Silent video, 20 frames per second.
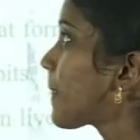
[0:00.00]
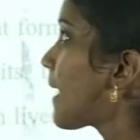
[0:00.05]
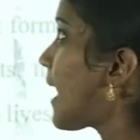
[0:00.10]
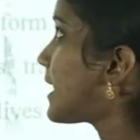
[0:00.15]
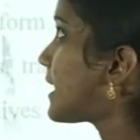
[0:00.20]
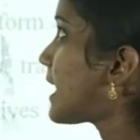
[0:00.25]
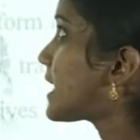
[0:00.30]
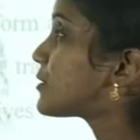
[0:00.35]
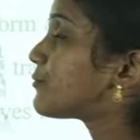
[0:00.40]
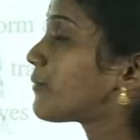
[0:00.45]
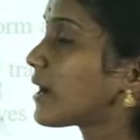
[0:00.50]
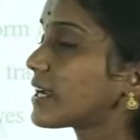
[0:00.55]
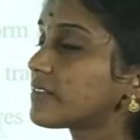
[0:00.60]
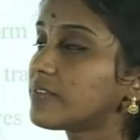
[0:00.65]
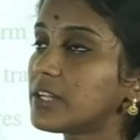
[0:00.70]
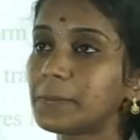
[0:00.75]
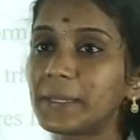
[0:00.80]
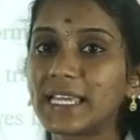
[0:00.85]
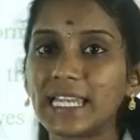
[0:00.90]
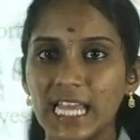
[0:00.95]
And next one
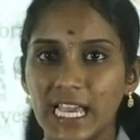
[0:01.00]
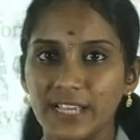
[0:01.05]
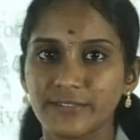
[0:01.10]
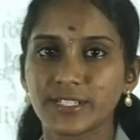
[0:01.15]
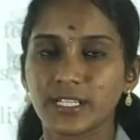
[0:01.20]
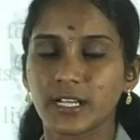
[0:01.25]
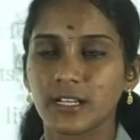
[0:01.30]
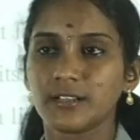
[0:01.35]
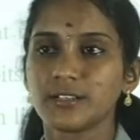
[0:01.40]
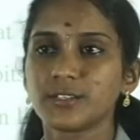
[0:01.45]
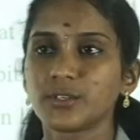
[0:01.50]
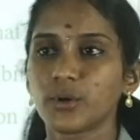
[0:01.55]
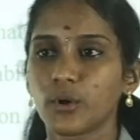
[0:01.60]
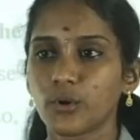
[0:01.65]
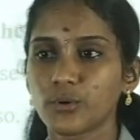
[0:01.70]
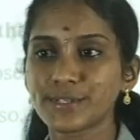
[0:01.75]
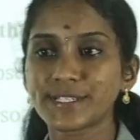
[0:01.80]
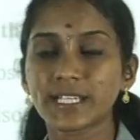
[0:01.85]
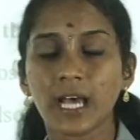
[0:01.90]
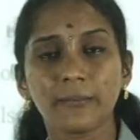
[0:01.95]
will be lifestyle.
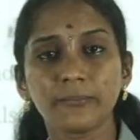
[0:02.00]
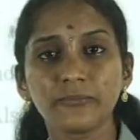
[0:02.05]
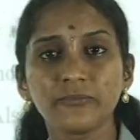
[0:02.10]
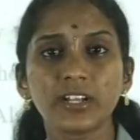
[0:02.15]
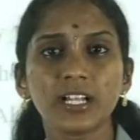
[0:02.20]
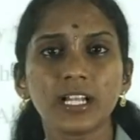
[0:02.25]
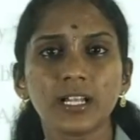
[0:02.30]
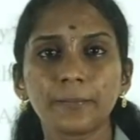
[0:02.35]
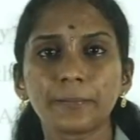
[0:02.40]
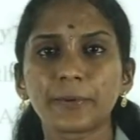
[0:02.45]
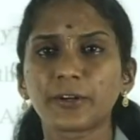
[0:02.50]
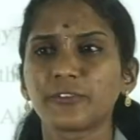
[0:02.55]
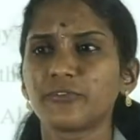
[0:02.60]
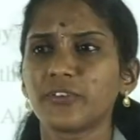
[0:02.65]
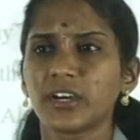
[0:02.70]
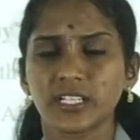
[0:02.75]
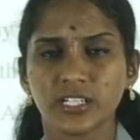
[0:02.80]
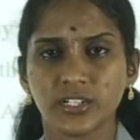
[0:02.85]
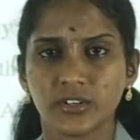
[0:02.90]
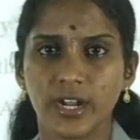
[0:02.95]
So some will
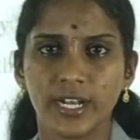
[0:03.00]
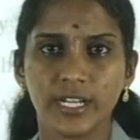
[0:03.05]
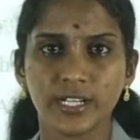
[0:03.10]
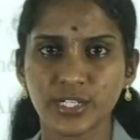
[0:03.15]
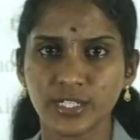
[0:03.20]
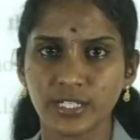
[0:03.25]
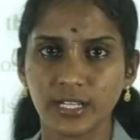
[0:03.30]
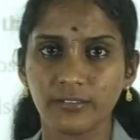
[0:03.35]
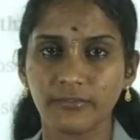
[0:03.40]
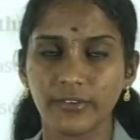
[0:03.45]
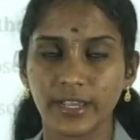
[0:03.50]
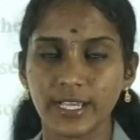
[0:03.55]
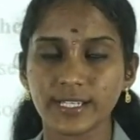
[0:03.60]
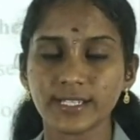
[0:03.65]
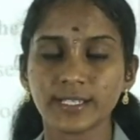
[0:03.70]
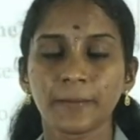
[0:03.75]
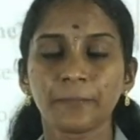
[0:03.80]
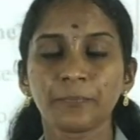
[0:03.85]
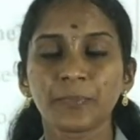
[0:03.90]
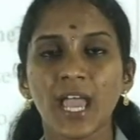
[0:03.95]
prefer the traditional
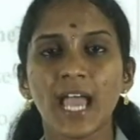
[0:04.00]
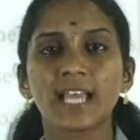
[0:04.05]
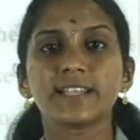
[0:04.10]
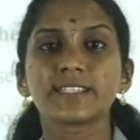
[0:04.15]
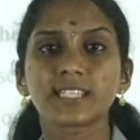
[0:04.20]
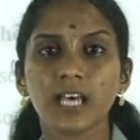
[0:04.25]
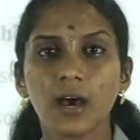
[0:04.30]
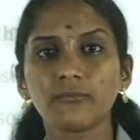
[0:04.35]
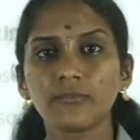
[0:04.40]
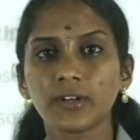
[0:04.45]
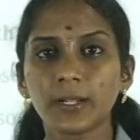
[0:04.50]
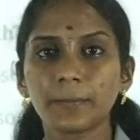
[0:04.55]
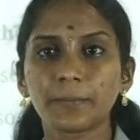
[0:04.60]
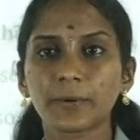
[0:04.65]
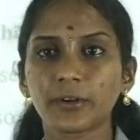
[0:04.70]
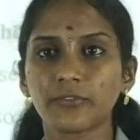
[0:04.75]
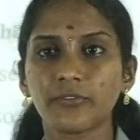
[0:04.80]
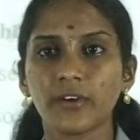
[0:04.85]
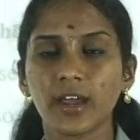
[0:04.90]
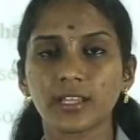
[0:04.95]
ways and some will
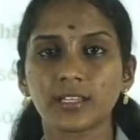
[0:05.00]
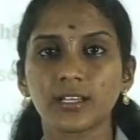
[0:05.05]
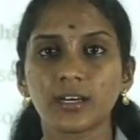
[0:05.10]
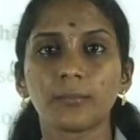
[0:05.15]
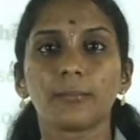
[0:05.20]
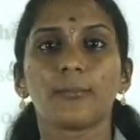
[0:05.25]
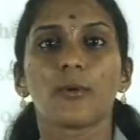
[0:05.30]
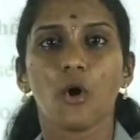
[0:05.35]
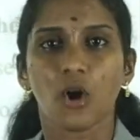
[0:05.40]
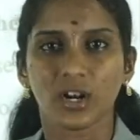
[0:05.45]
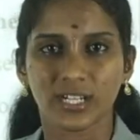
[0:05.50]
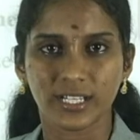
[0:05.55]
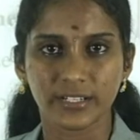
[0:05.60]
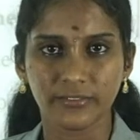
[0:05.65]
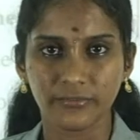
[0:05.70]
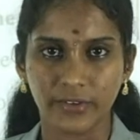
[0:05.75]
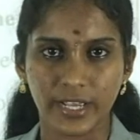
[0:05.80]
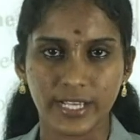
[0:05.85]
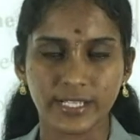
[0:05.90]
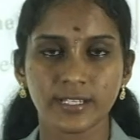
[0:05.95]
prefer the
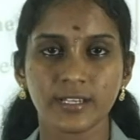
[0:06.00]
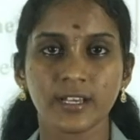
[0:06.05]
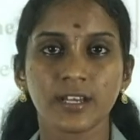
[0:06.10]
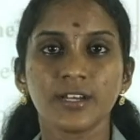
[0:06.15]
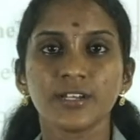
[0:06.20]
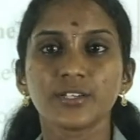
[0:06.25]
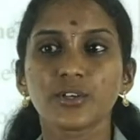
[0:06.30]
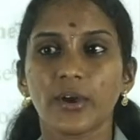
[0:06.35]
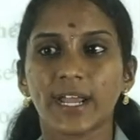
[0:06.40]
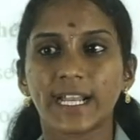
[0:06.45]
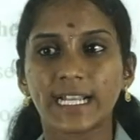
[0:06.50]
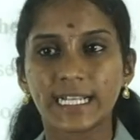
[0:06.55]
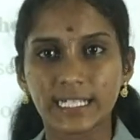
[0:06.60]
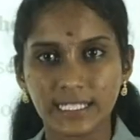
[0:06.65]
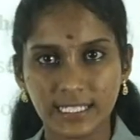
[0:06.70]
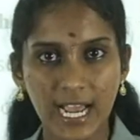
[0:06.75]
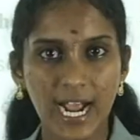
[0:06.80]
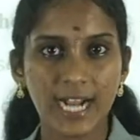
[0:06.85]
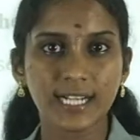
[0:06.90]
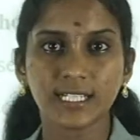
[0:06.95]
modern ways. So in
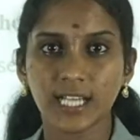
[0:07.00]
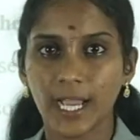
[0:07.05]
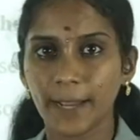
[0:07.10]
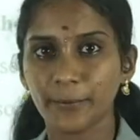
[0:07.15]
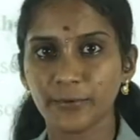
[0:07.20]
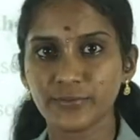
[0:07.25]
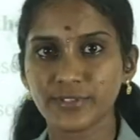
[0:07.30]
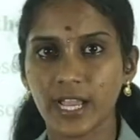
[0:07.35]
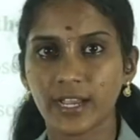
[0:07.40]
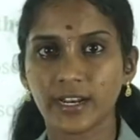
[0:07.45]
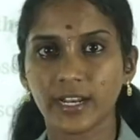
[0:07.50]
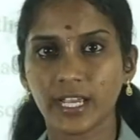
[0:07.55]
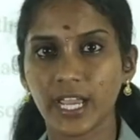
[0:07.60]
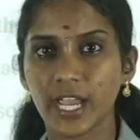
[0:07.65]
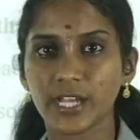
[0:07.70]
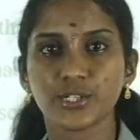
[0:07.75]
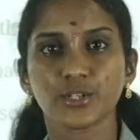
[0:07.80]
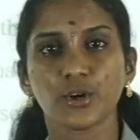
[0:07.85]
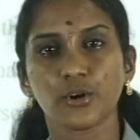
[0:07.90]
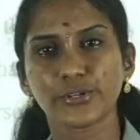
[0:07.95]
that type of
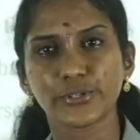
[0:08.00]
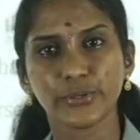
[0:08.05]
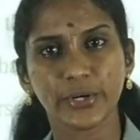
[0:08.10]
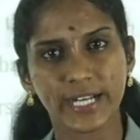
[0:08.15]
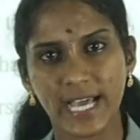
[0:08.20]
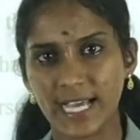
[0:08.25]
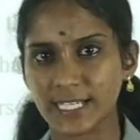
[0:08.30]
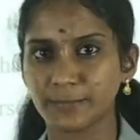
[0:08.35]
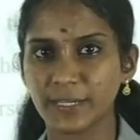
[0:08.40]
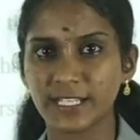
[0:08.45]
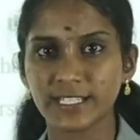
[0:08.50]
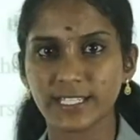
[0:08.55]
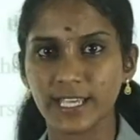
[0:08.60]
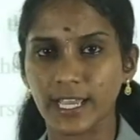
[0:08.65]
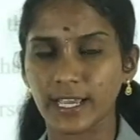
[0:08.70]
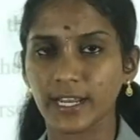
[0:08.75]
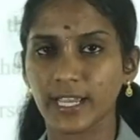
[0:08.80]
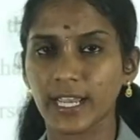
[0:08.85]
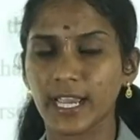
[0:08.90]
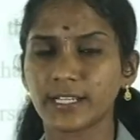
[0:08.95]
segregation also, it has been
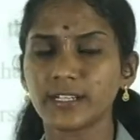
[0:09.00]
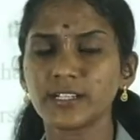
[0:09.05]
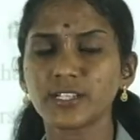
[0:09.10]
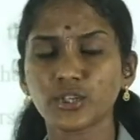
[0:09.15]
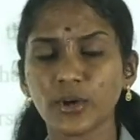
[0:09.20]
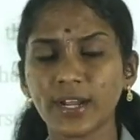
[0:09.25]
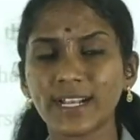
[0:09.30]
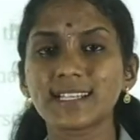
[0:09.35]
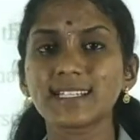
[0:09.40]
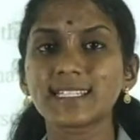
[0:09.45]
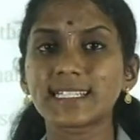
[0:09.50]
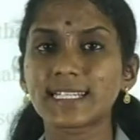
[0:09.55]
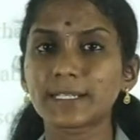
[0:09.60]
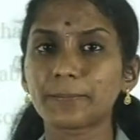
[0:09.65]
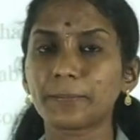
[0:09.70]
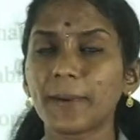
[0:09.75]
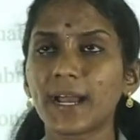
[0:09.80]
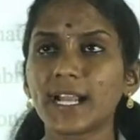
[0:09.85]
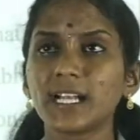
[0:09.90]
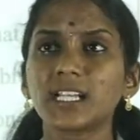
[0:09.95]
segregated. So it is
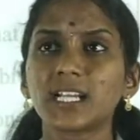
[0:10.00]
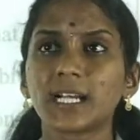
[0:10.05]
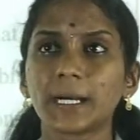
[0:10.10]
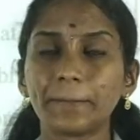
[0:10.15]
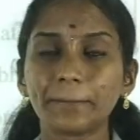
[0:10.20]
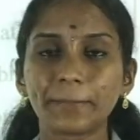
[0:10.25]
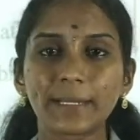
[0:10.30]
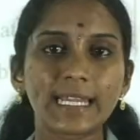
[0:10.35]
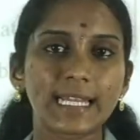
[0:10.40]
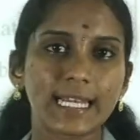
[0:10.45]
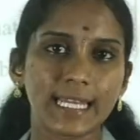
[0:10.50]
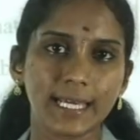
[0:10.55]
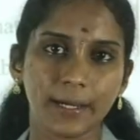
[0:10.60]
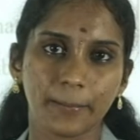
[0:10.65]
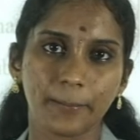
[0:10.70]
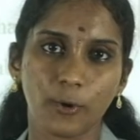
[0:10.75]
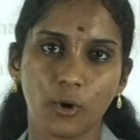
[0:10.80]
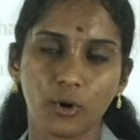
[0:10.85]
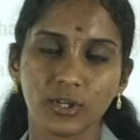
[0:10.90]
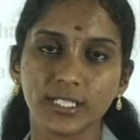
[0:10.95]
depend completely
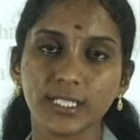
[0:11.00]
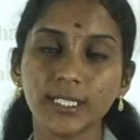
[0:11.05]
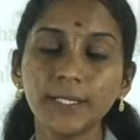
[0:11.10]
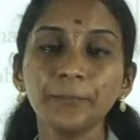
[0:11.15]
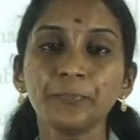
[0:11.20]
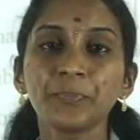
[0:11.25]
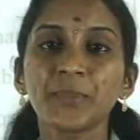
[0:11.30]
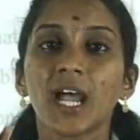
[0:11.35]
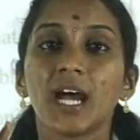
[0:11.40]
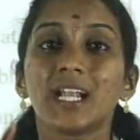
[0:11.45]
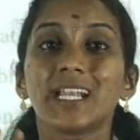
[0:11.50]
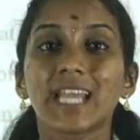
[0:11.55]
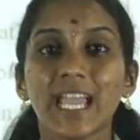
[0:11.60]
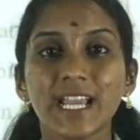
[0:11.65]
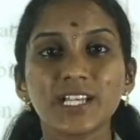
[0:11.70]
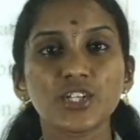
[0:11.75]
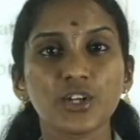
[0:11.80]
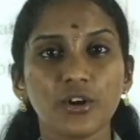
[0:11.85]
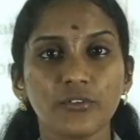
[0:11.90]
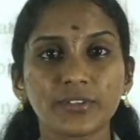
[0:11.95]
upon the
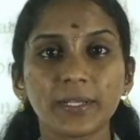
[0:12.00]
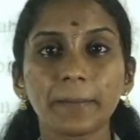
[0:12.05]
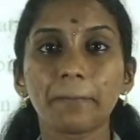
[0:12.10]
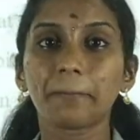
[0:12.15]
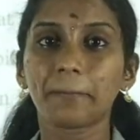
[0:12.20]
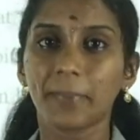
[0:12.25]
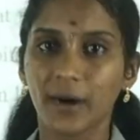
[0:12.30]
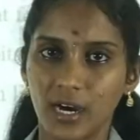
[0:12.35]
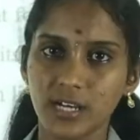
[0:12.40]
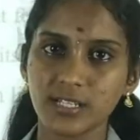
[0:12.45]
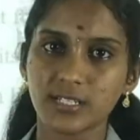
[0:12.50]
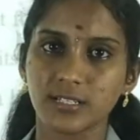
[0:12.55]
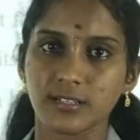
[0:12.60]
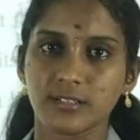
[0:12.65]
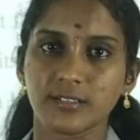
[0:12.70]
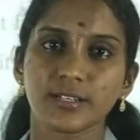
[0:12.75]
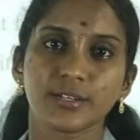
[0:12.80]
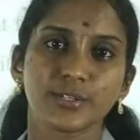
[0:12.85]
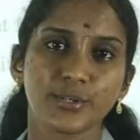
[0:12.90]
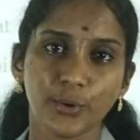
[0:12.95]
nature of the
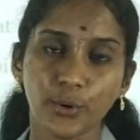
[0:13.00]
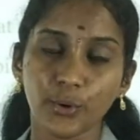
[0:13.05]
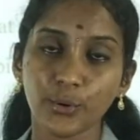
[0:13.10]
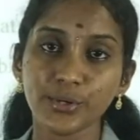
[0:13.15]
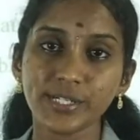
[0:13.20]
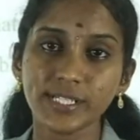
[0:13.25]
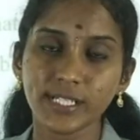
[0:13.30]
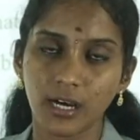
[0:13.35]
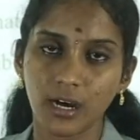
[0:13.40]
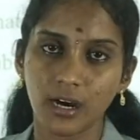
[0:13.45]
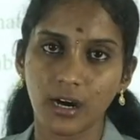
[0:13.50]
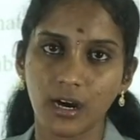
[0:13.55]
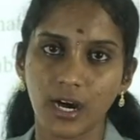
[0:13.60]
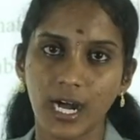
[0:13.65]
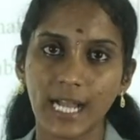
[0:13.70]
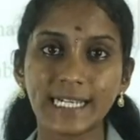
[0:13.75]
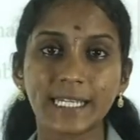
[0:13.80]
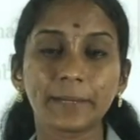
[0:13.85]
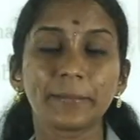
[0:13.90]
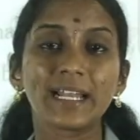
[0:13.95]
persons. So who is
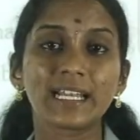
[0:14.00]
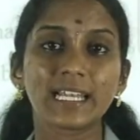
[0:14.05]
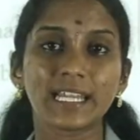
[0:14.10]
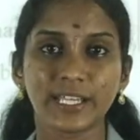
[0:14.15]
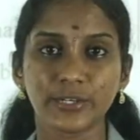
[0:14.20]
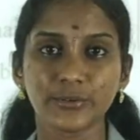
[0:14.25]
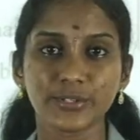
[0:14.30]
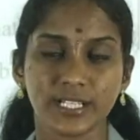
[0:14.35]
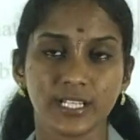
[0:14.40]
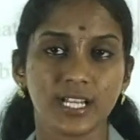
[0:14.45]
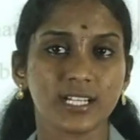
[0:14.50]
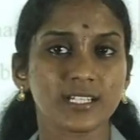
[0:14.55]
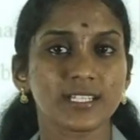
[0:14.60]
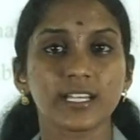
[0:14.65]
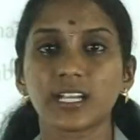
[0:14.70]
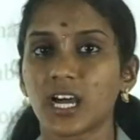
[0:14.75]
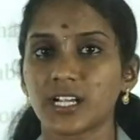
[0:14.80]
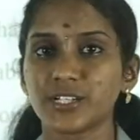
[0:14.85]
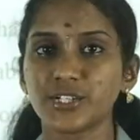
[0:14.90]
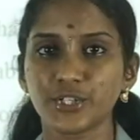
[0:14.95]
ultimately using, there is the
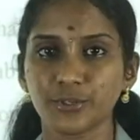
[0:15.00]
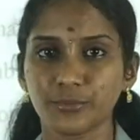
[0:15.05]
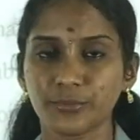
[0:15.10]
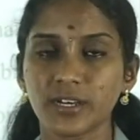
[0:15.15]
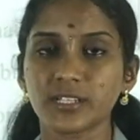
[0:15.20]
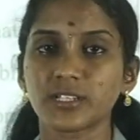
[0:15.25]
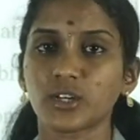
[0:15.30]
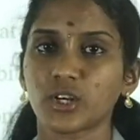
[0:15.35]
consumers or